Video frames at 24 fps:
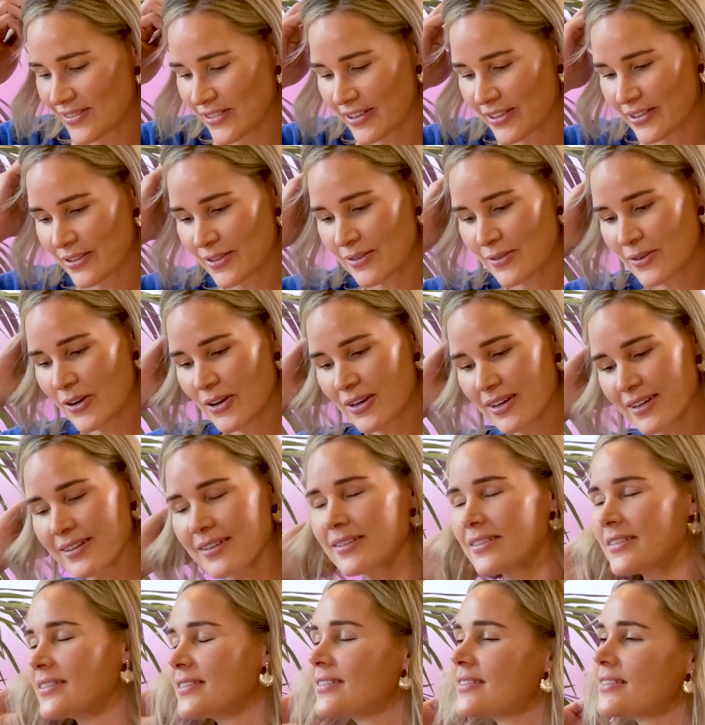under a rock and
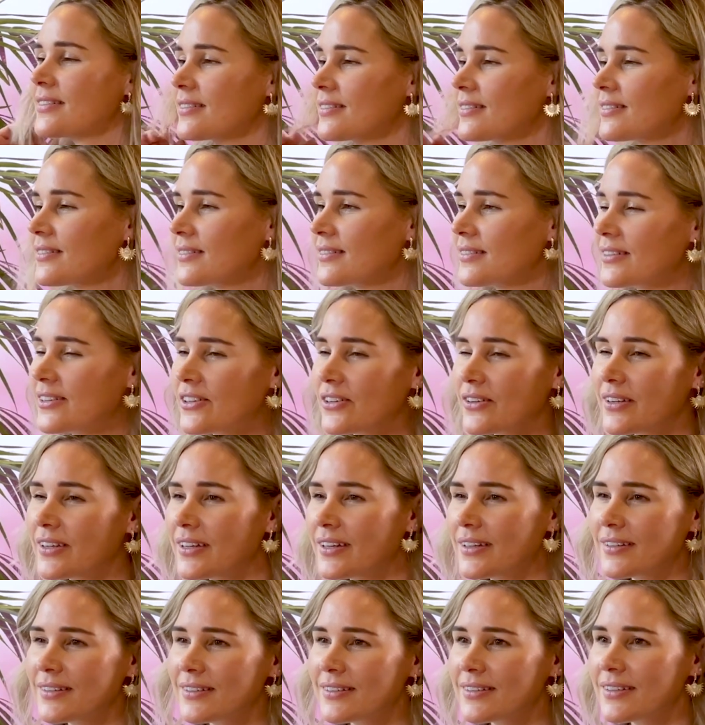just
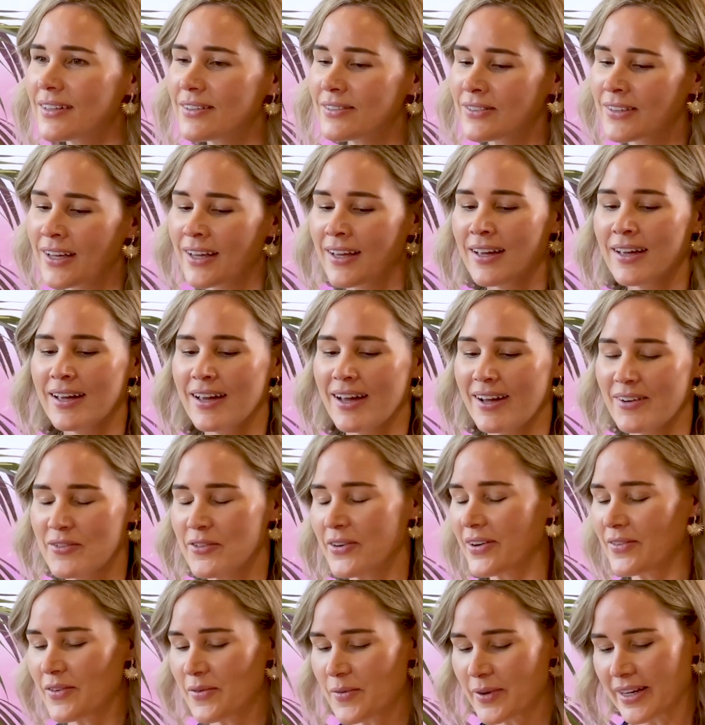create stuff for
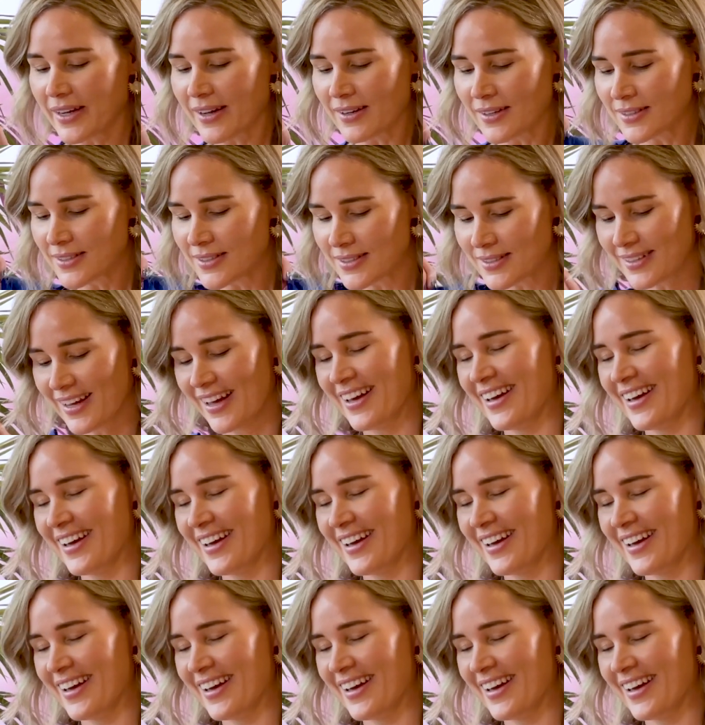everybody else.